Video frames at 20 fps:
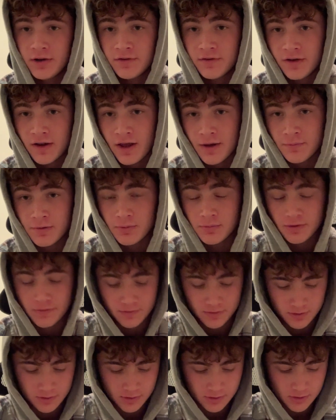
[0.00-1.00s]
Today I'm going to be
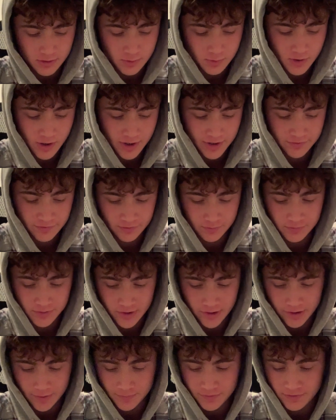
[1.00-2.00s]
giving you guys some
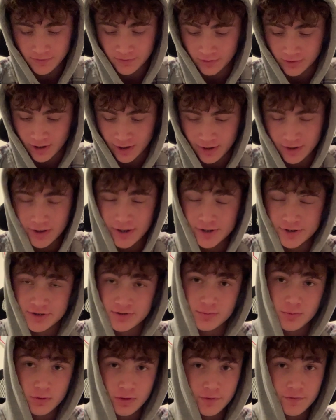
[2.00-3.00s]
tips on how to catch
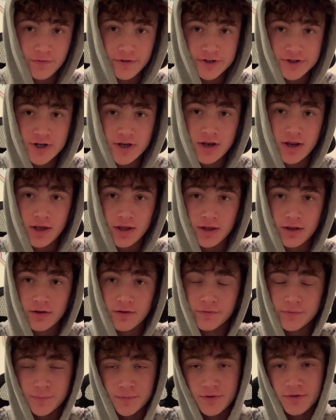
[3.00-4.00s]
some more fish at night
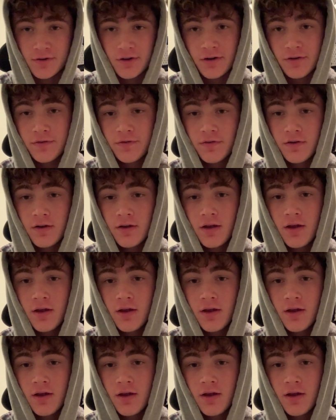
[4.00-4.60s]
from the surf.